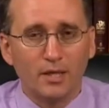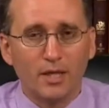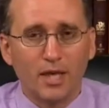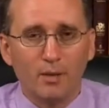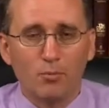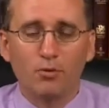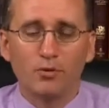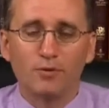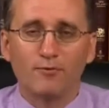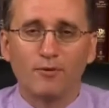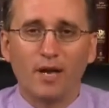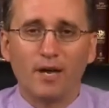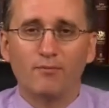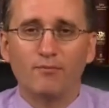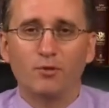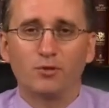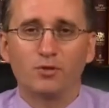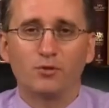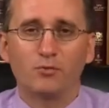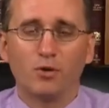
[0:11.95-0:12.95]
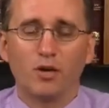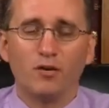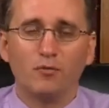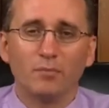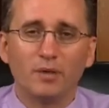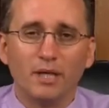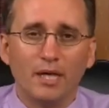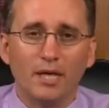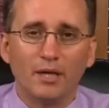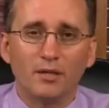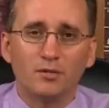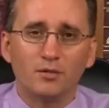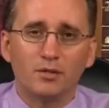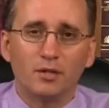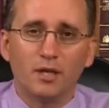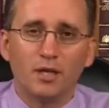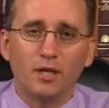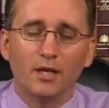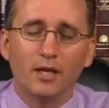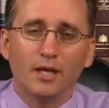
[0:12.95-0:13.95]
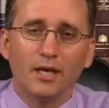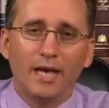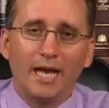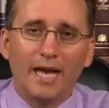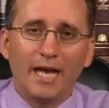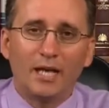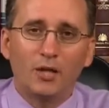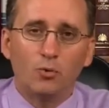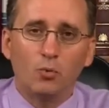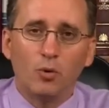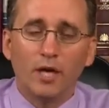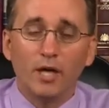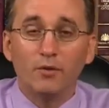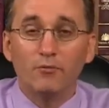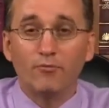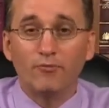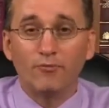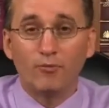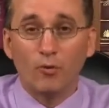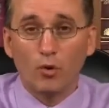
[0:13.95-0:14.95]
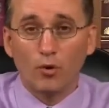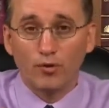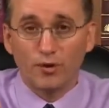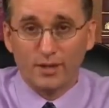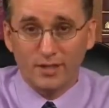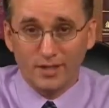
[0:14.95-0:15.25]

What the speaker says: Hebrews 5 verse 12 begins, "And when for the